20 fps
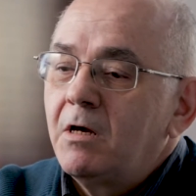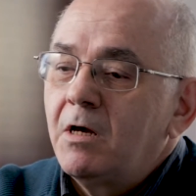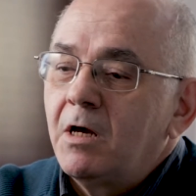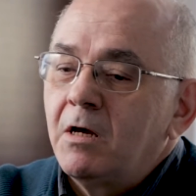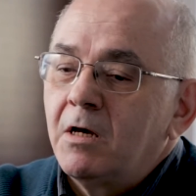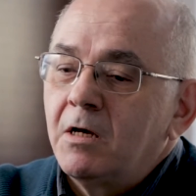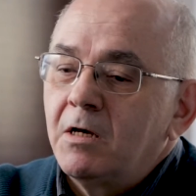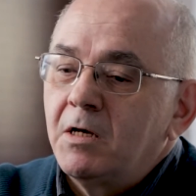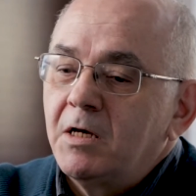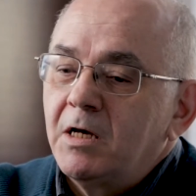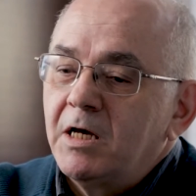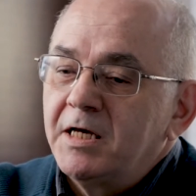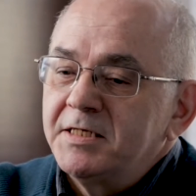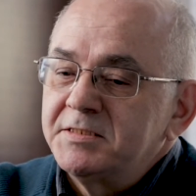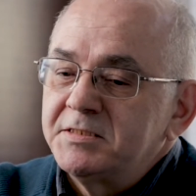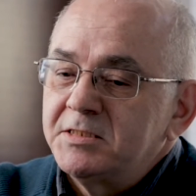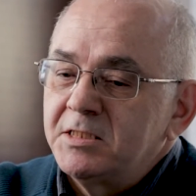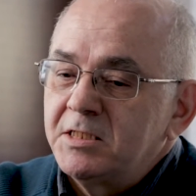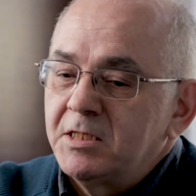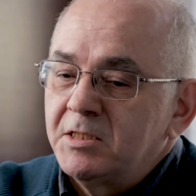I
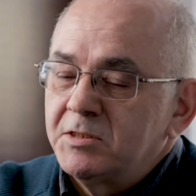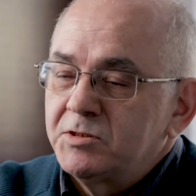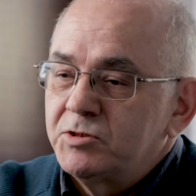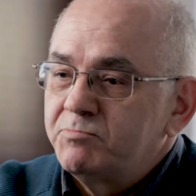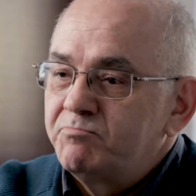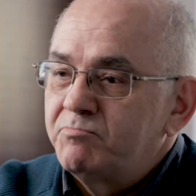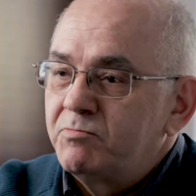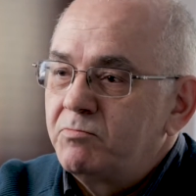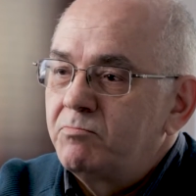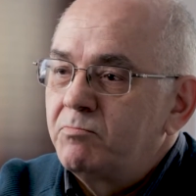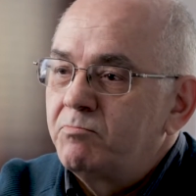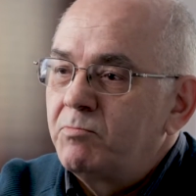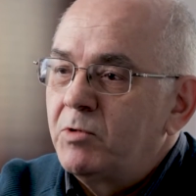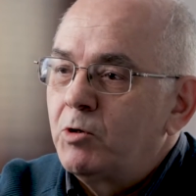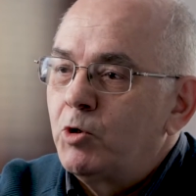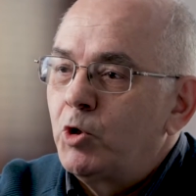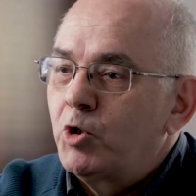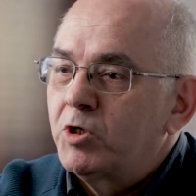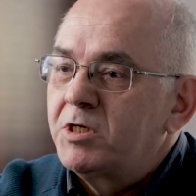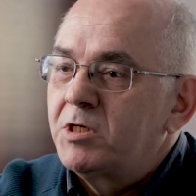see us
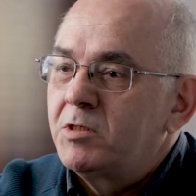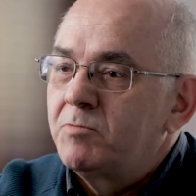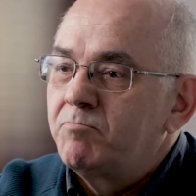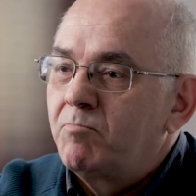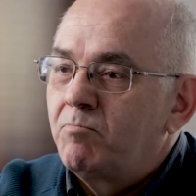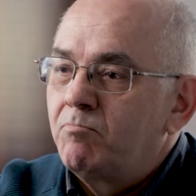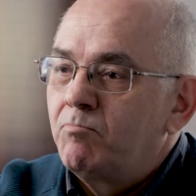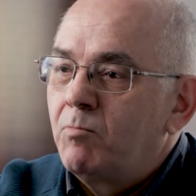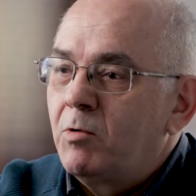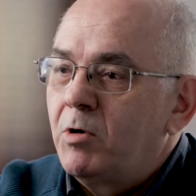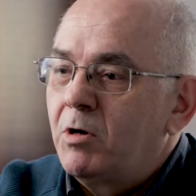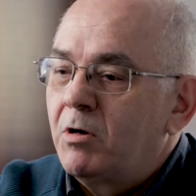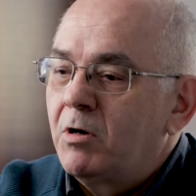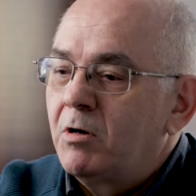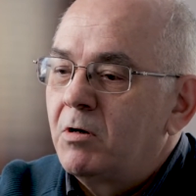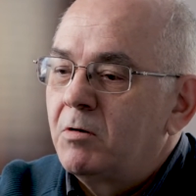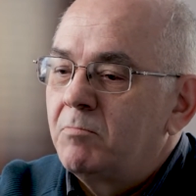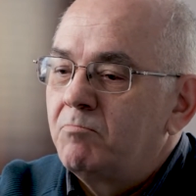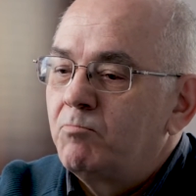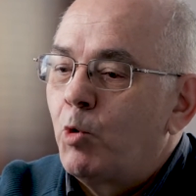hooking
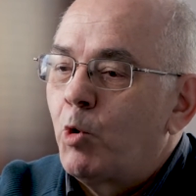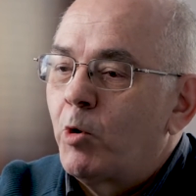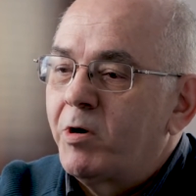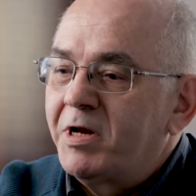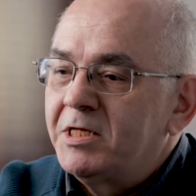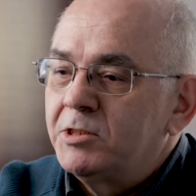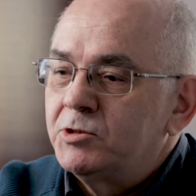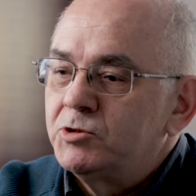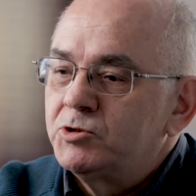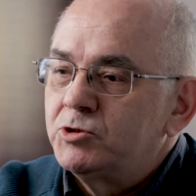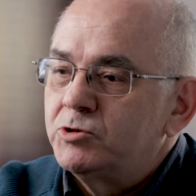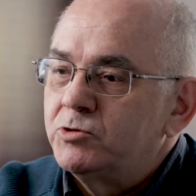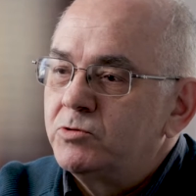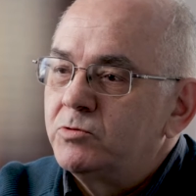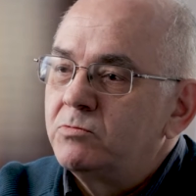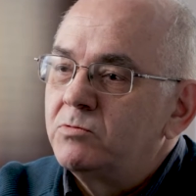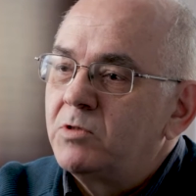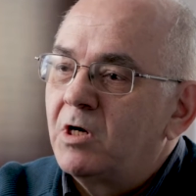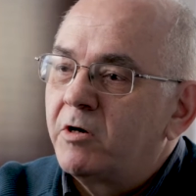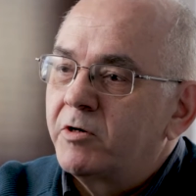more
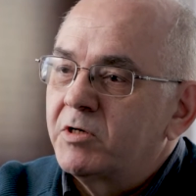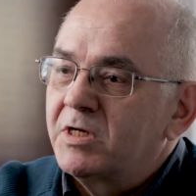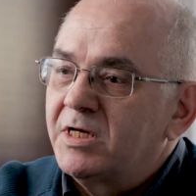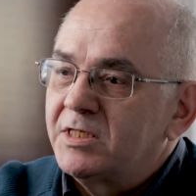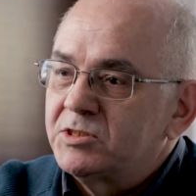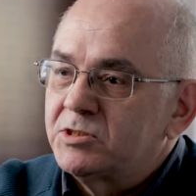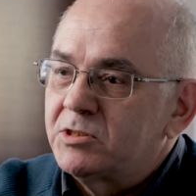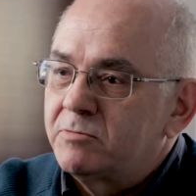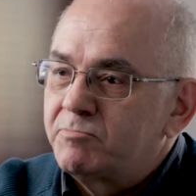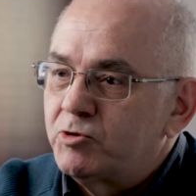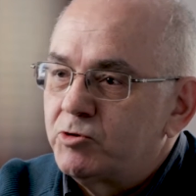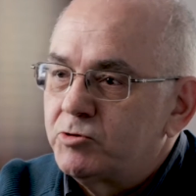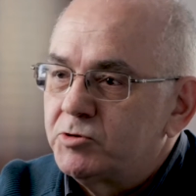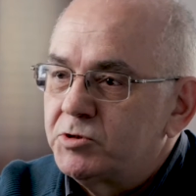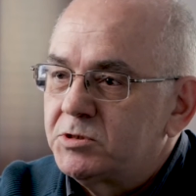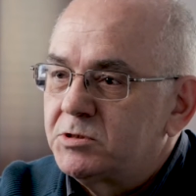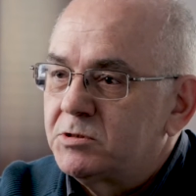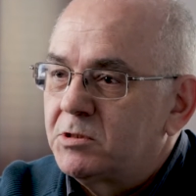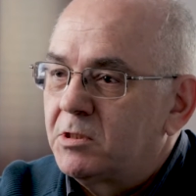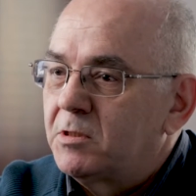into our
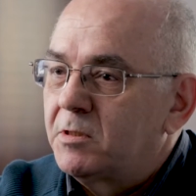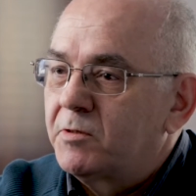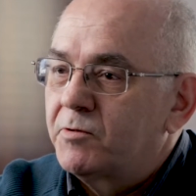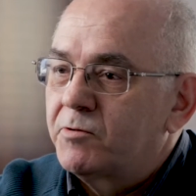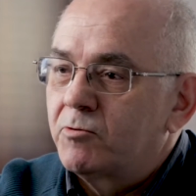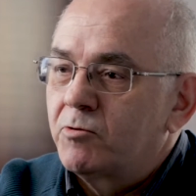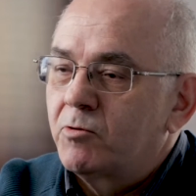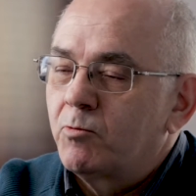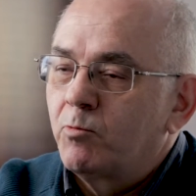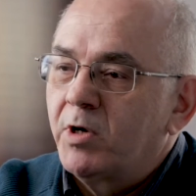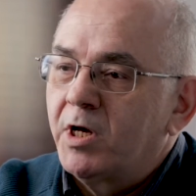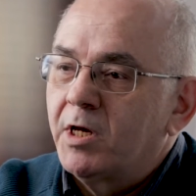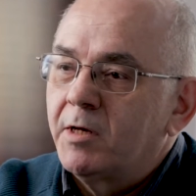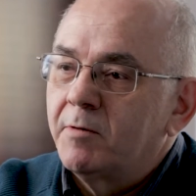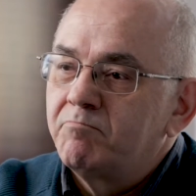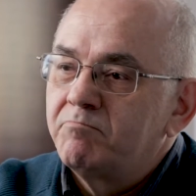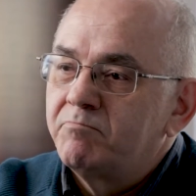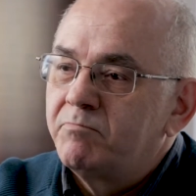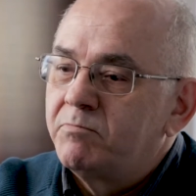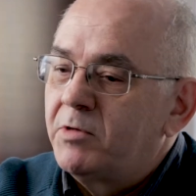customers through the web,